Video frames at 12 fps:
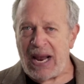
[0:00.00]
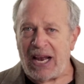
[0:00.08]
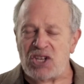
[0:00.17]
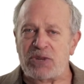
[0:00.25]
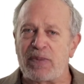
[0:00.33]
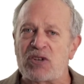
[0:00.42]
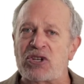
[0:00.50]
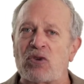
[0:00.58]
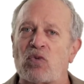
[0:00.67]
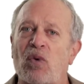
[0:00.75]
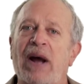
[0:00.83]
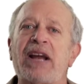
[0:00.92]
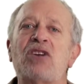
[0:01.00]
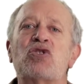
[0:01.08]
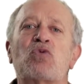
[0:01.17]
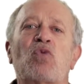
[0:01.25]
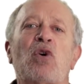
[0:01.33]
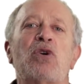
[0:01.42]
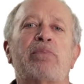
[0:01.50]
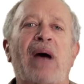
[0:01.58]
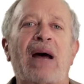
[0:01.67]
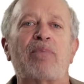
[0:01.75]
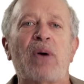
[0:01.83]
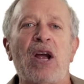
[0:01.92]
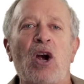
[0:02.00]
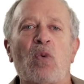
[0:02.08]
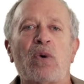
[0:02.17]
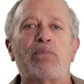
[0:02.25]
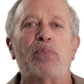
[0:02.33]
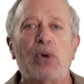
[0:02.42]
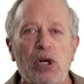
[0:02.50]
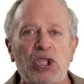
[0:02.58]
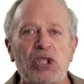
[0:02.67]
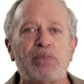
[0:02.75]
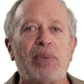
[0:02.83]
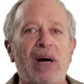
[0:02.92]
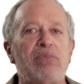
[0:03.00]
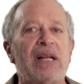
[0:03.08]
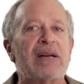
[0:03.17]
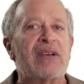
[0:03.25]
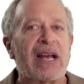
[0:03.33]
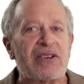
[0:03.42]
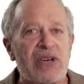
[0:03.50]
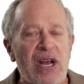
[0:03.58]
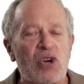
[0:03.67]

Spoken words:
estimates that Ryan's roadmap would push public debt